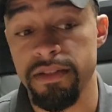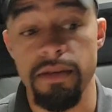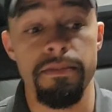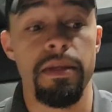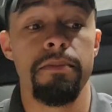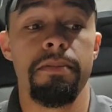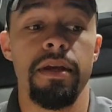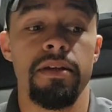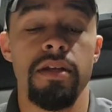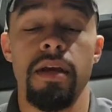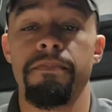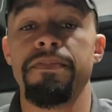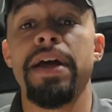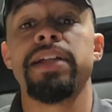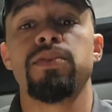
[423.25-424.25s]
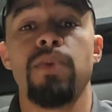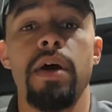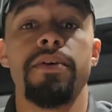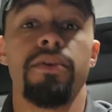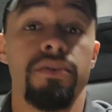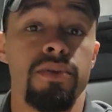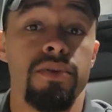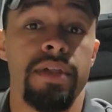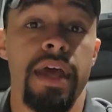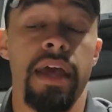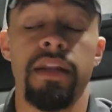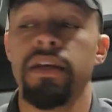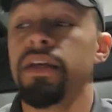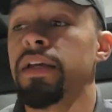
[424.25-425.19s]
something picked up. That's why they'll do that.